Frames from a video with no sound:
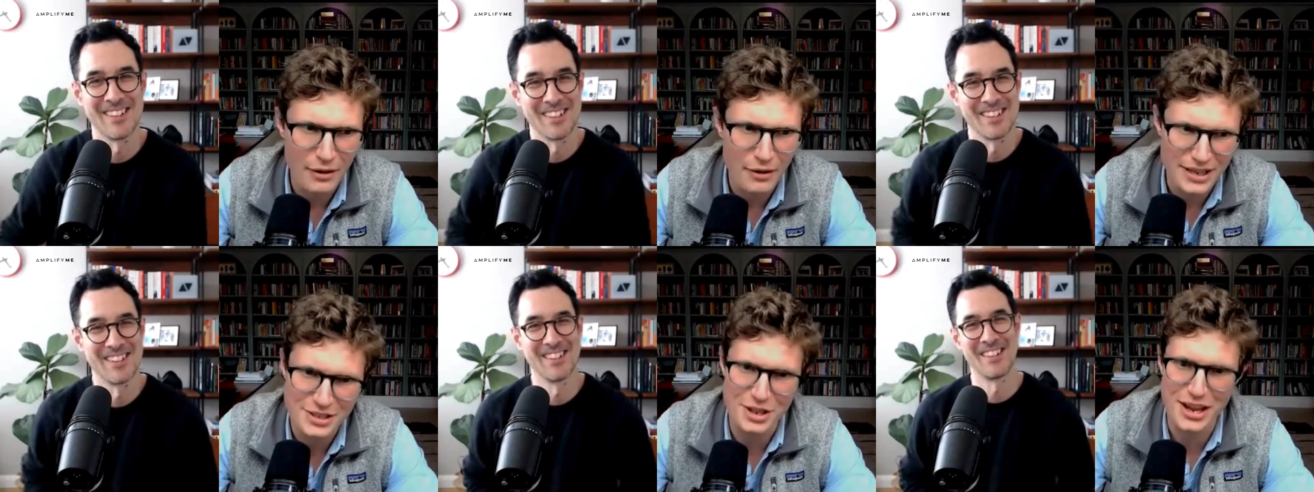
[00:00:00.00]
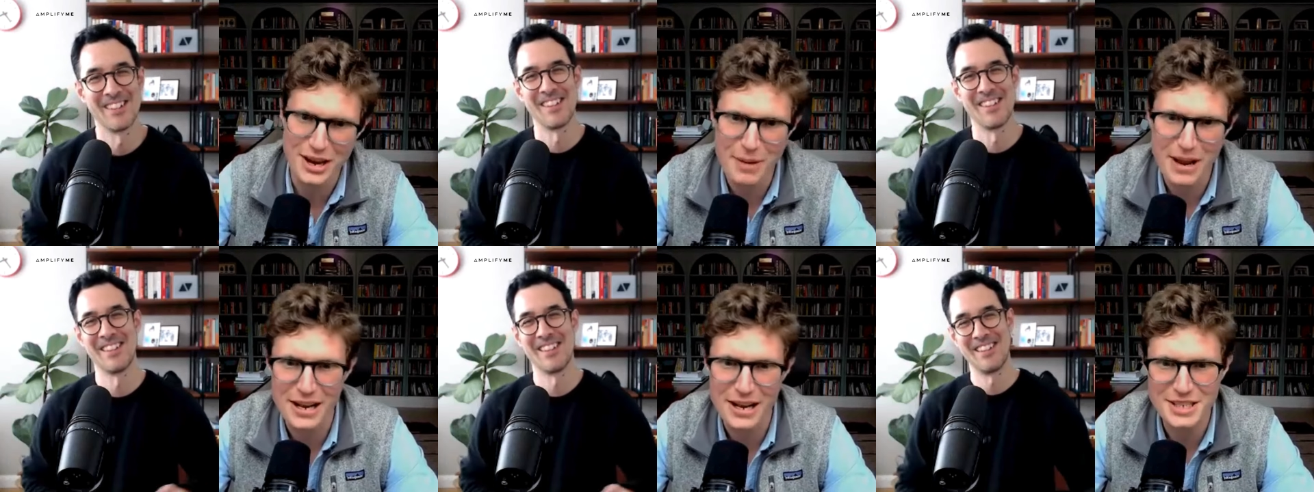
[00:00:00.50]
Speaker 1: there is the
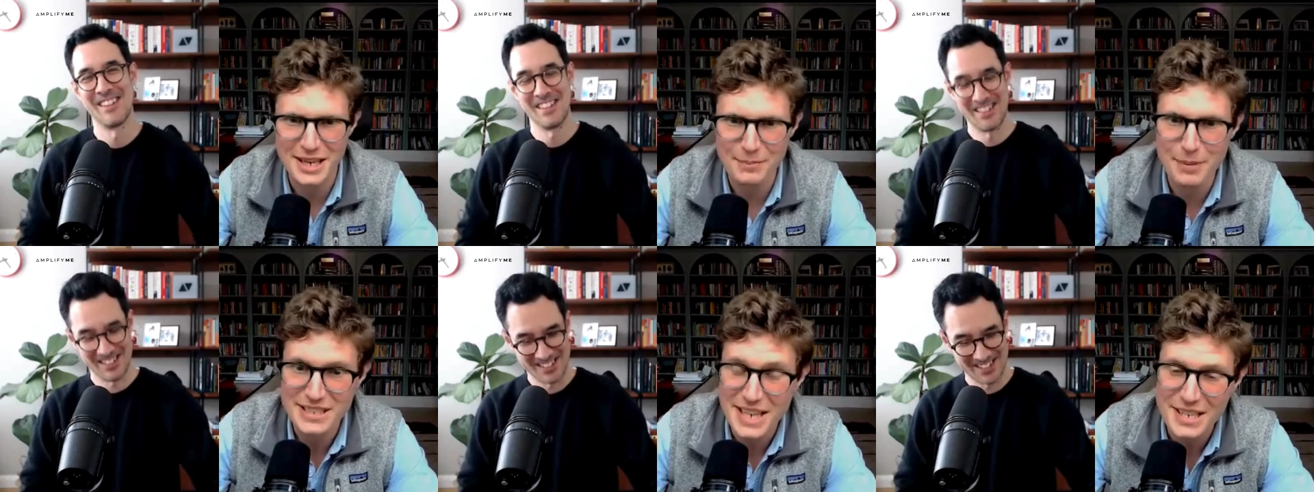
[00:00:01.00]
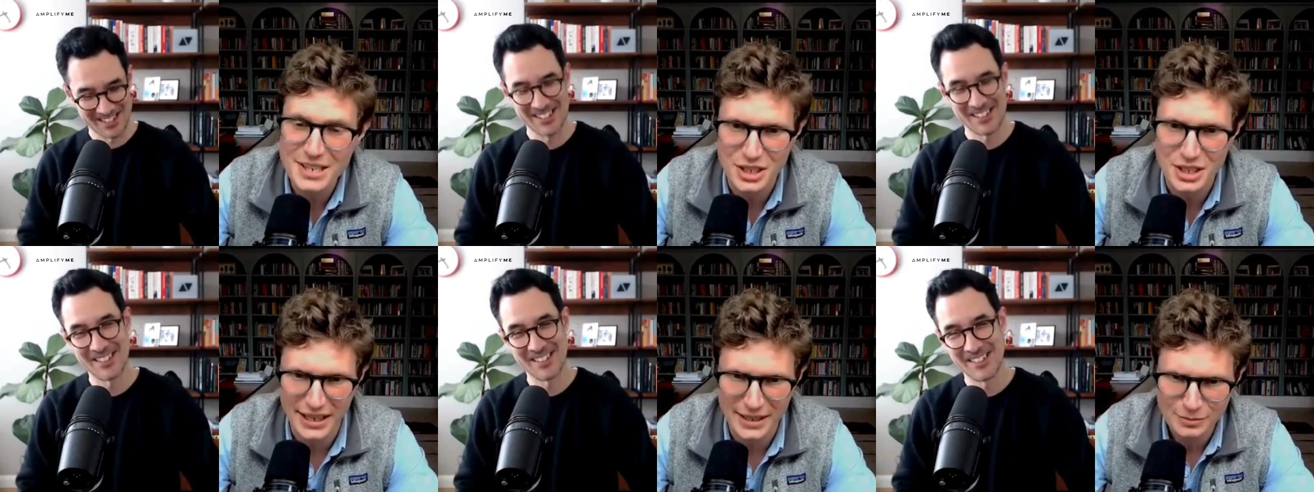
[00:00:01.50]
ability
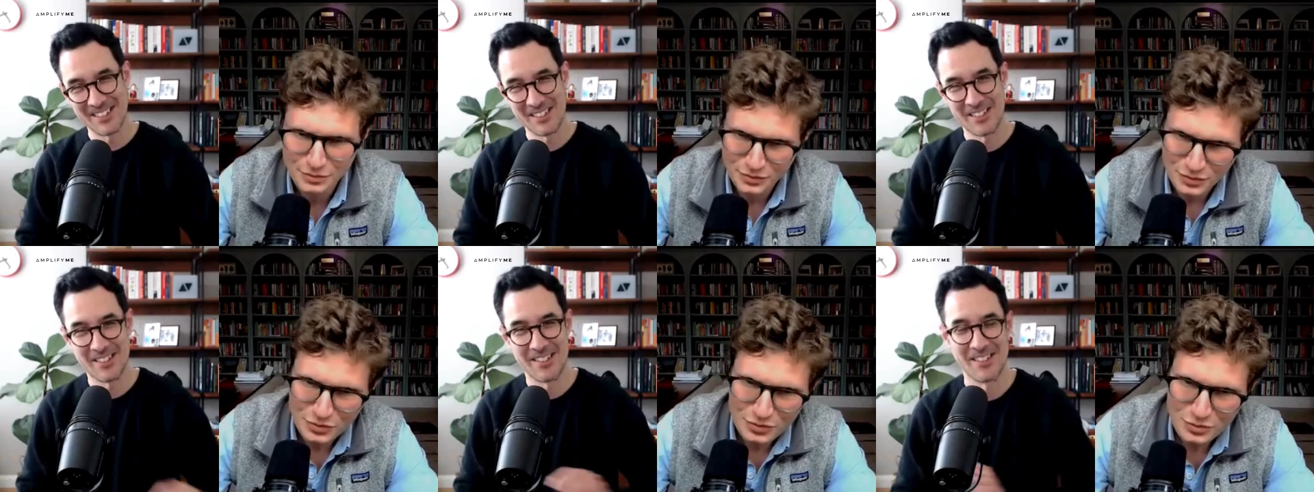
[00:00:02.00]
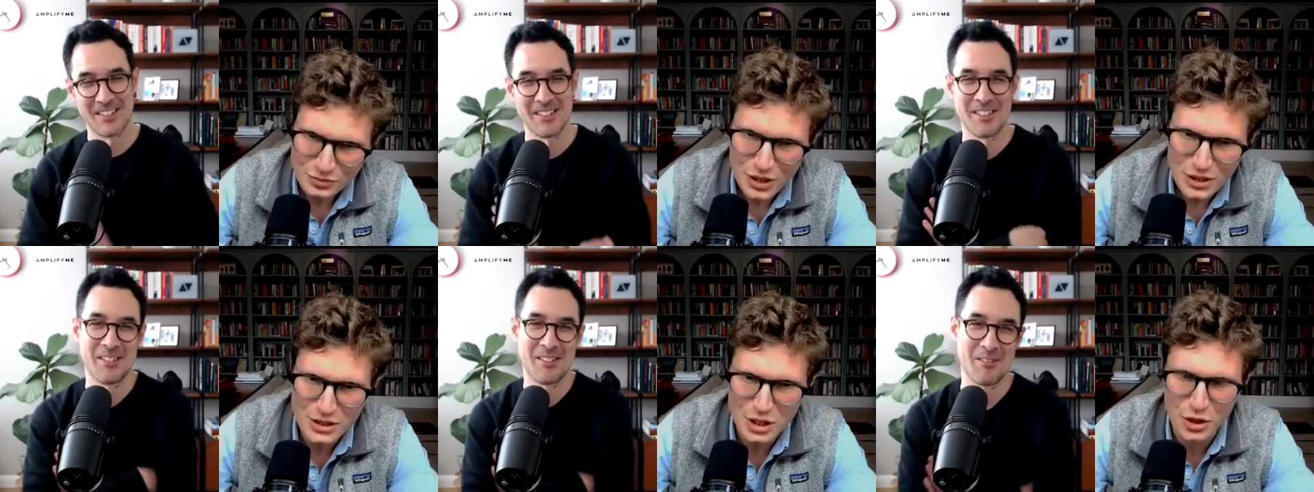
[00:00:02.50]
potentially
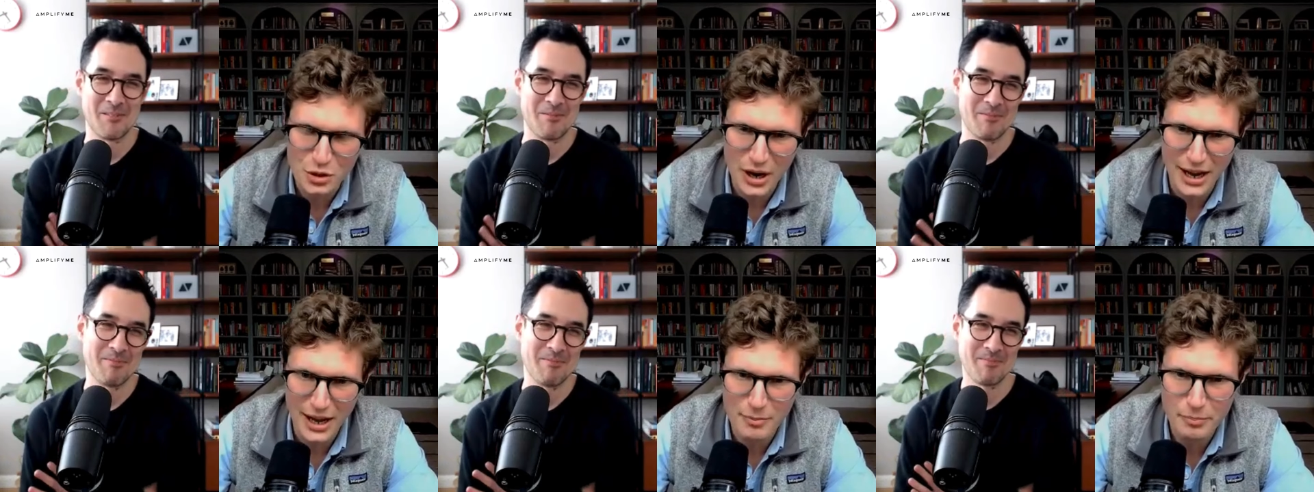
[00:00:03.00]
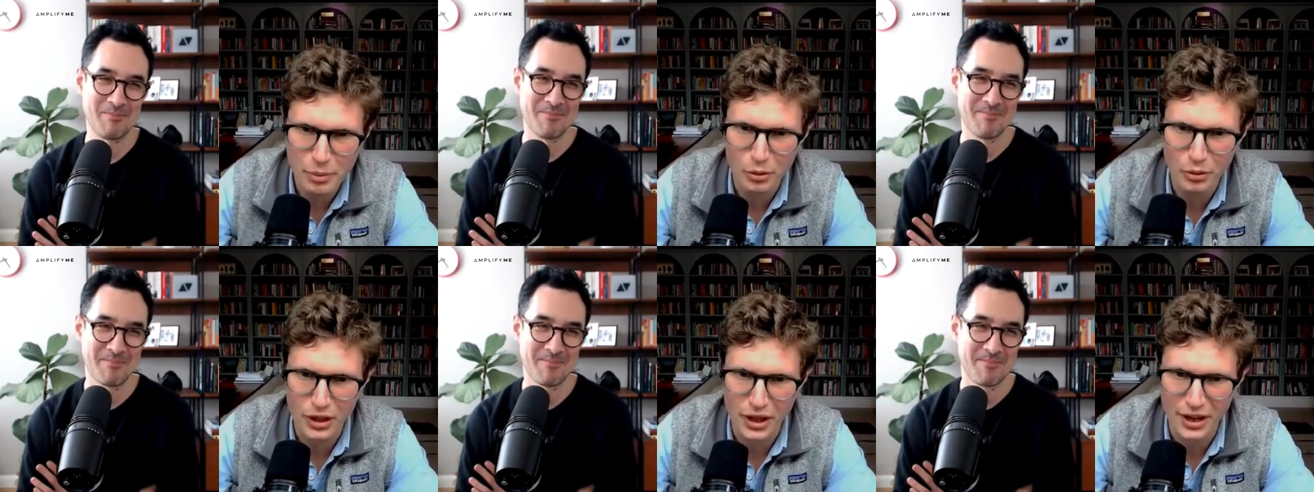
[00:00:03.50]
to uh,
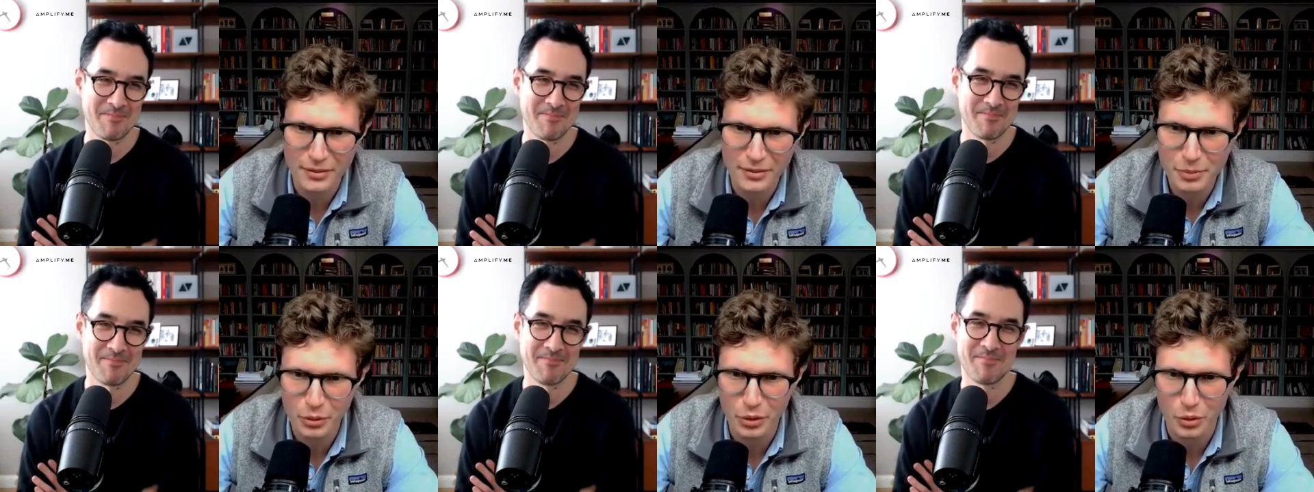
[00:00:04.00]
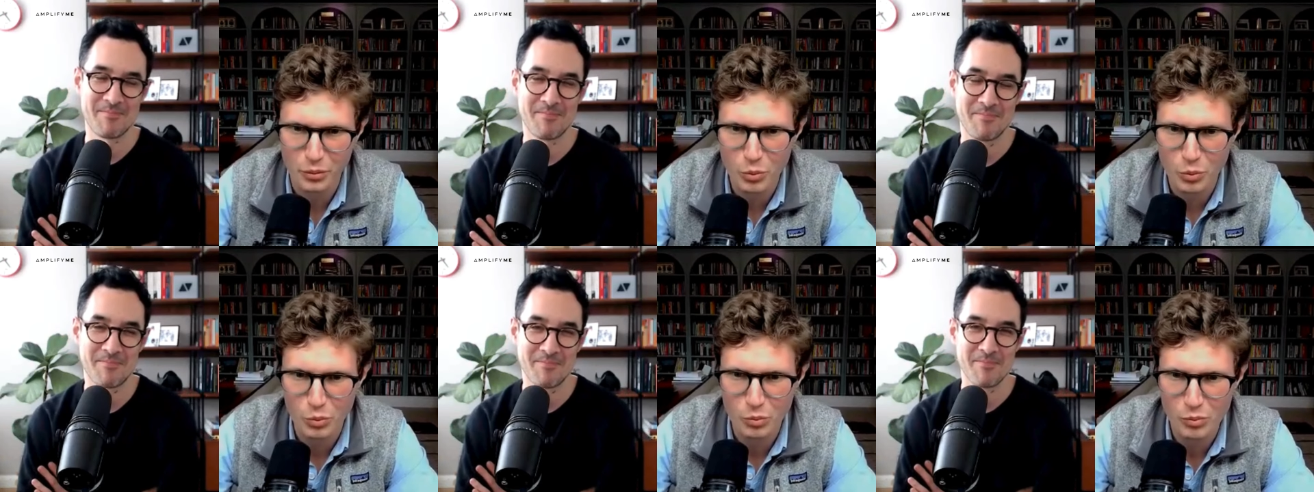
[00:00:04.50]
pull the pull the
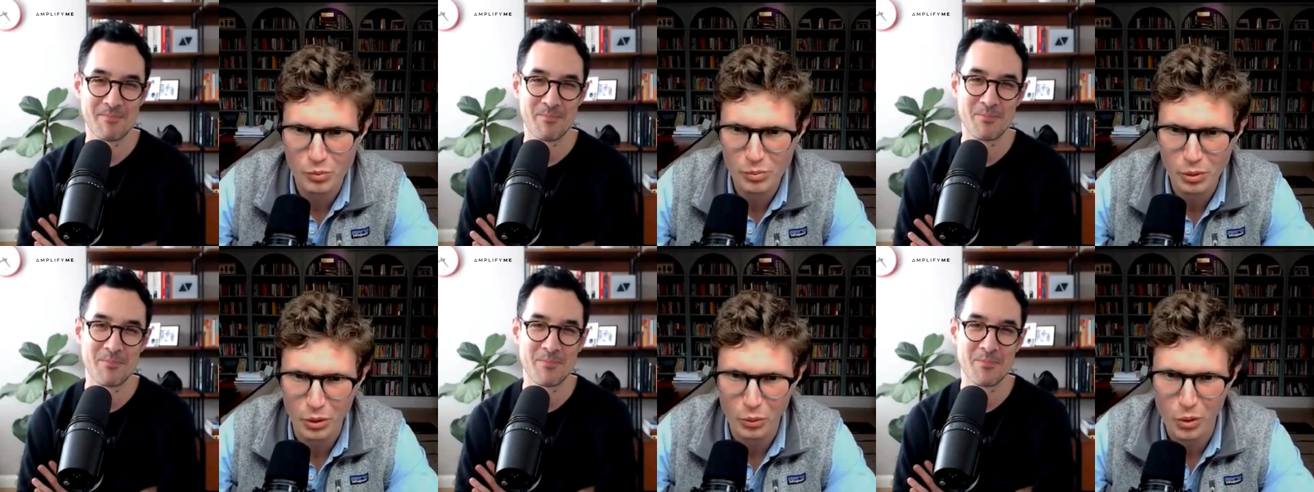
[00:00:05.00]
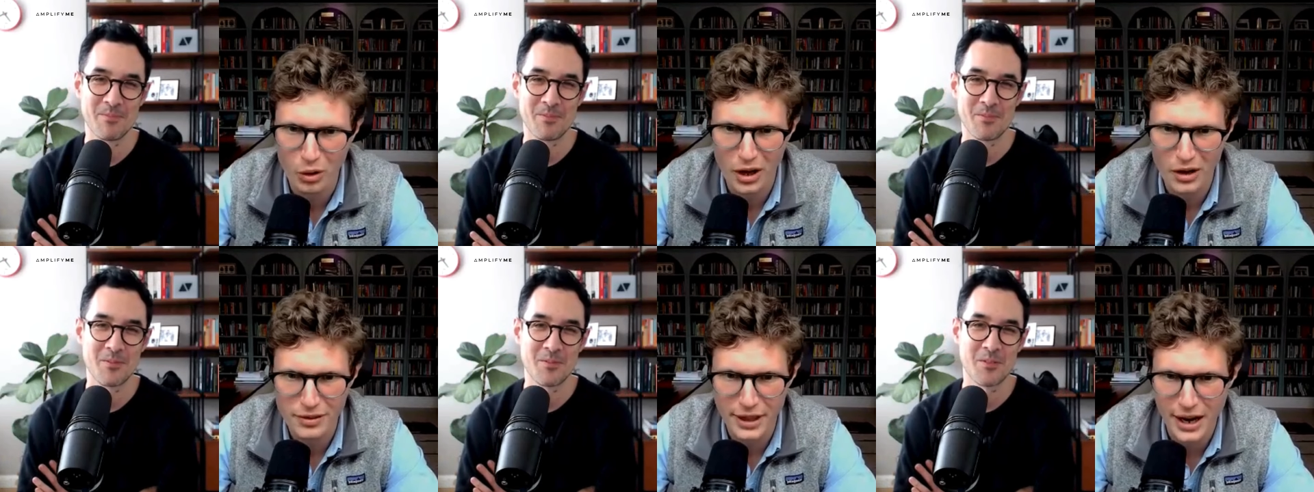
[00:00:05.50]
pull the
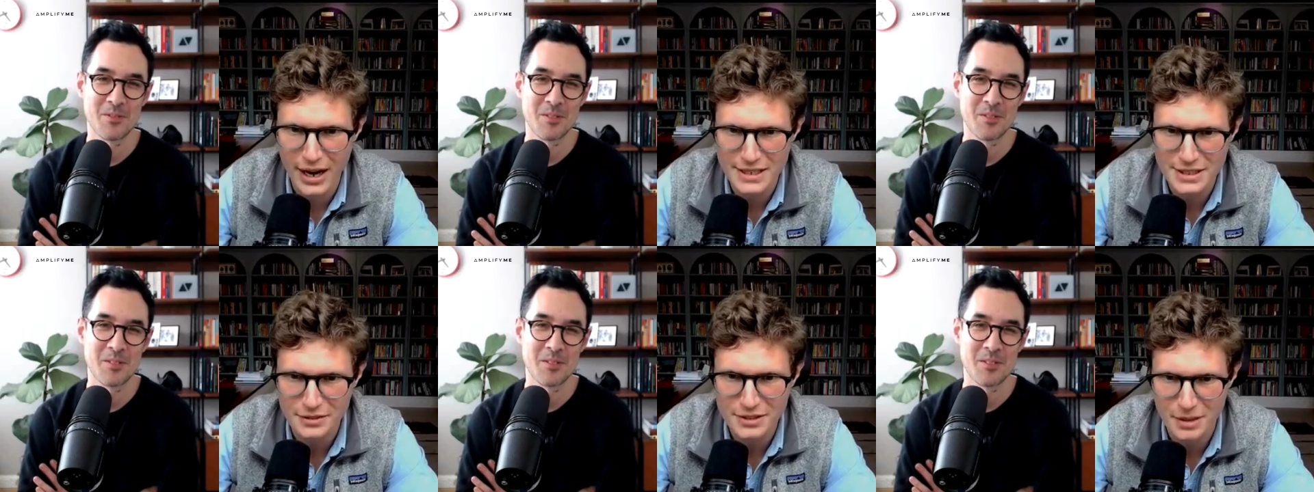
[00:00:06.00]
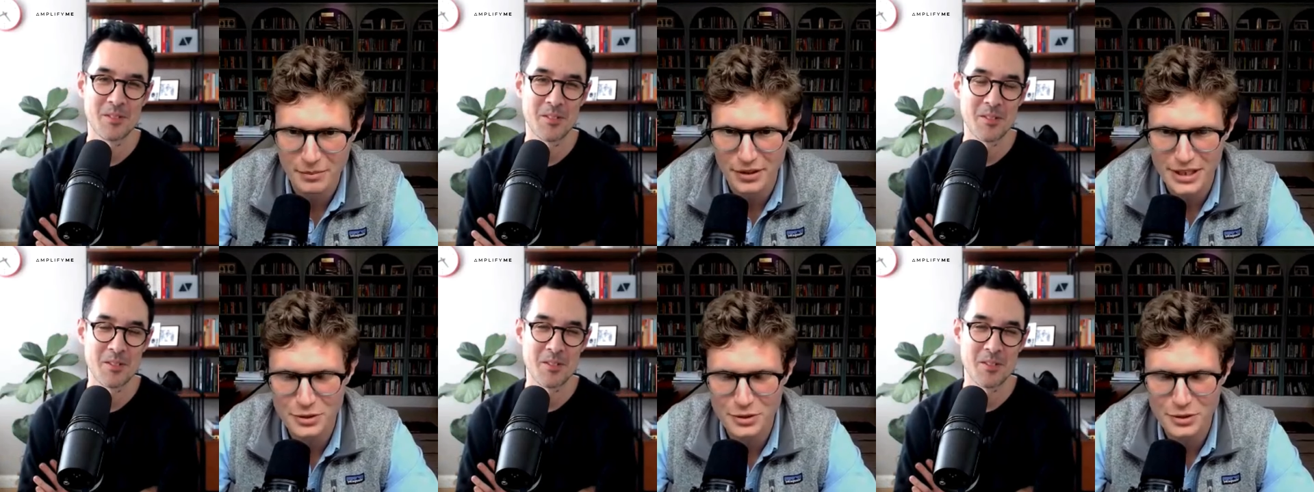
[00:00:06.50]
wool over the eyes of some